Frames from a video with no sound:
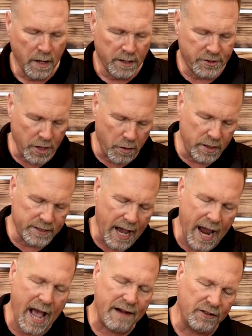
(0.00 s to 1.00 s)
So as
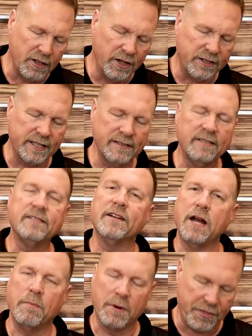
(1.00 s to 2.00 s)
I have a look, this is a
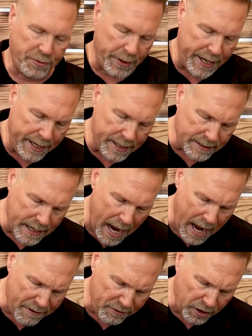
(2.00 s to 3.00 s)
number 3, and as
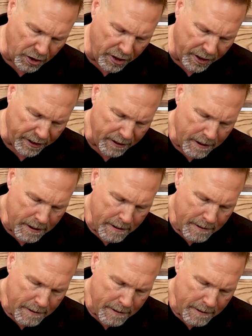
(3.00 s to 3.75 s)
I have a look,